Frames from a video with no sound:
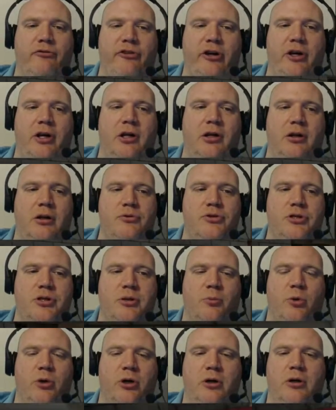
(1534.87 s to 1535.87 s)
very close
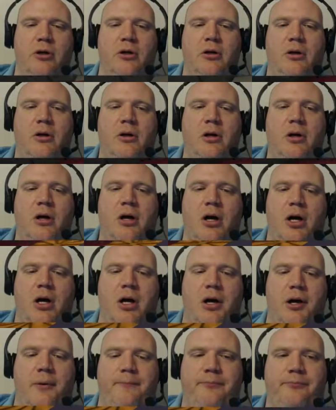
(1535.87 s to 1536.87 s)
somewhere.
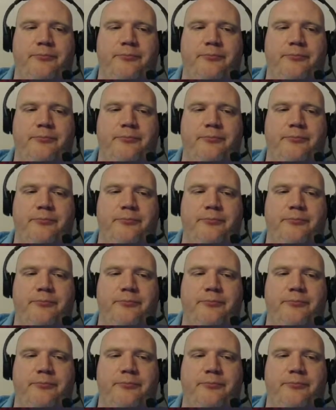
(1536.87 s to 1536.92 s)
Okay.